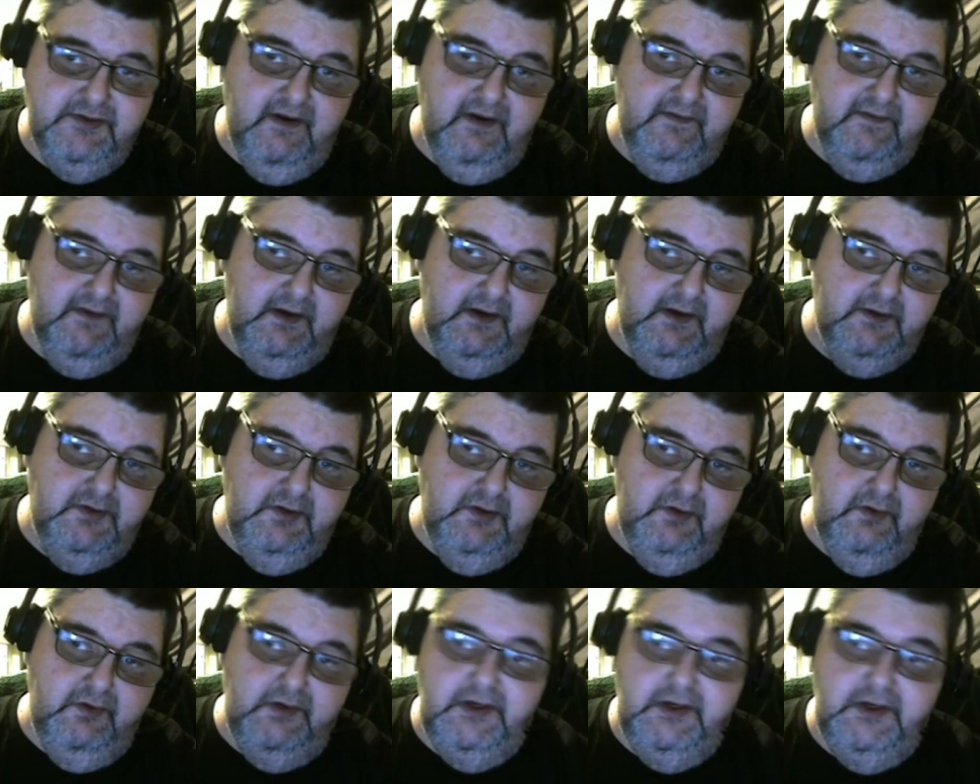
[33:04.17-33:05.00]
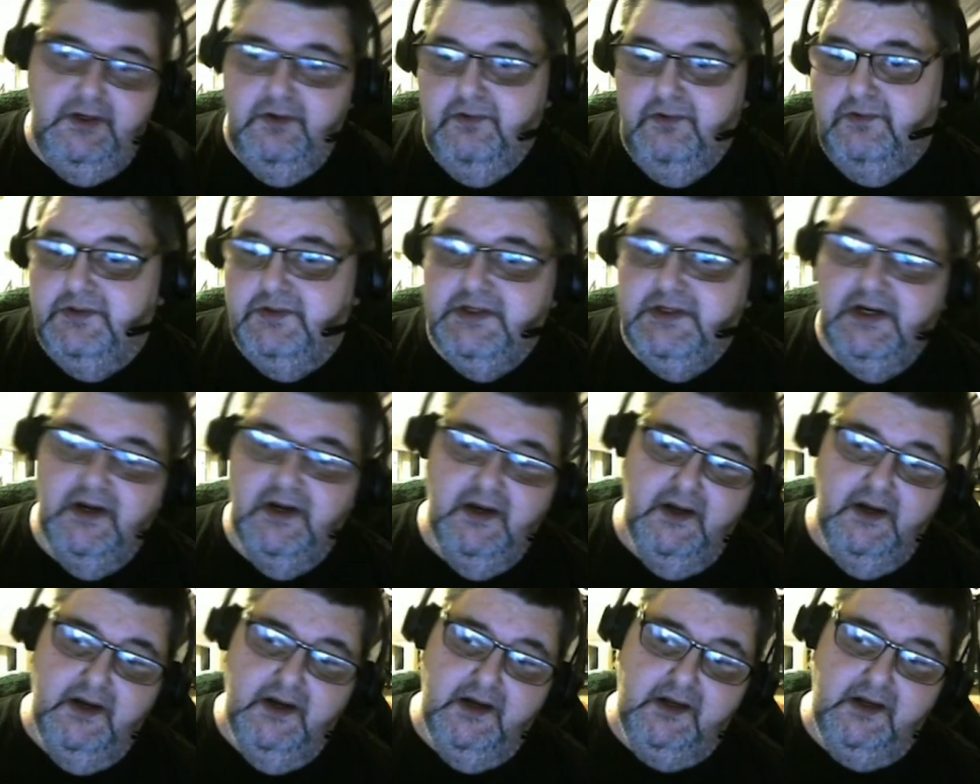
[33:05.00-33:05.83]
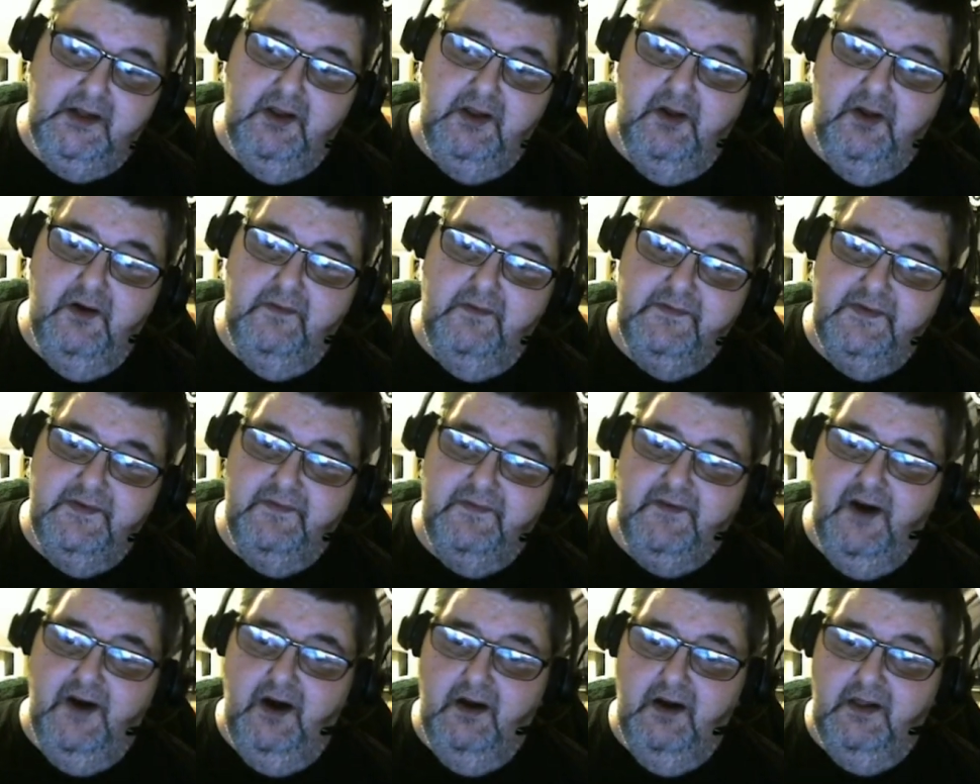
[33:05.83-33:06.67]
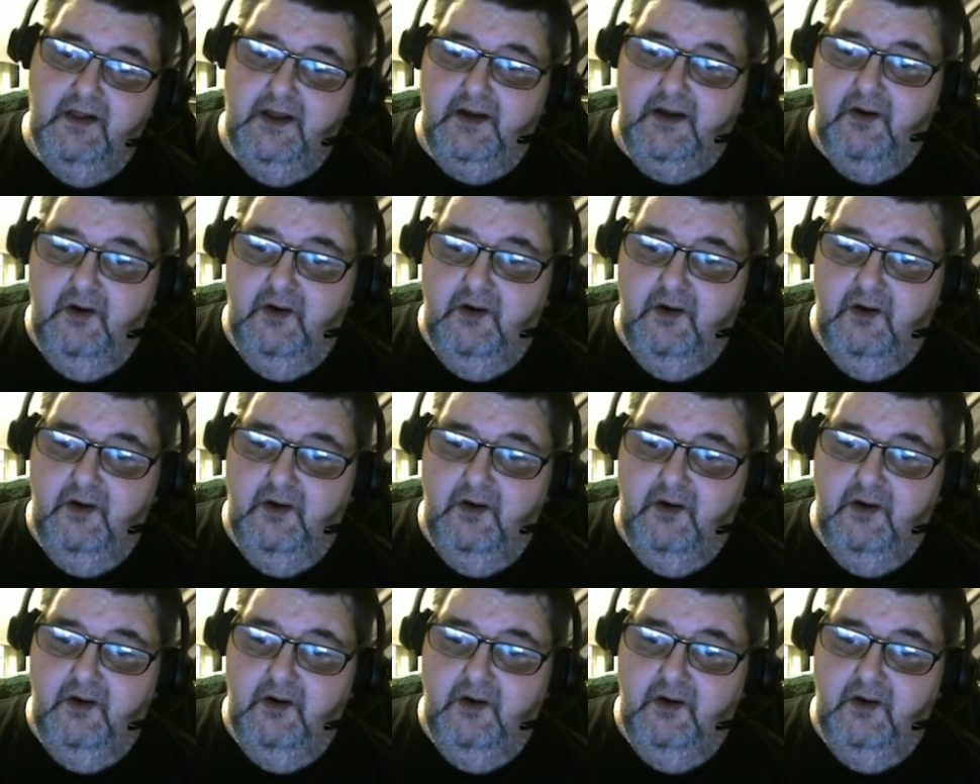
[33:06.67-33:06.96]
I've got 2 huge cloves of garlic.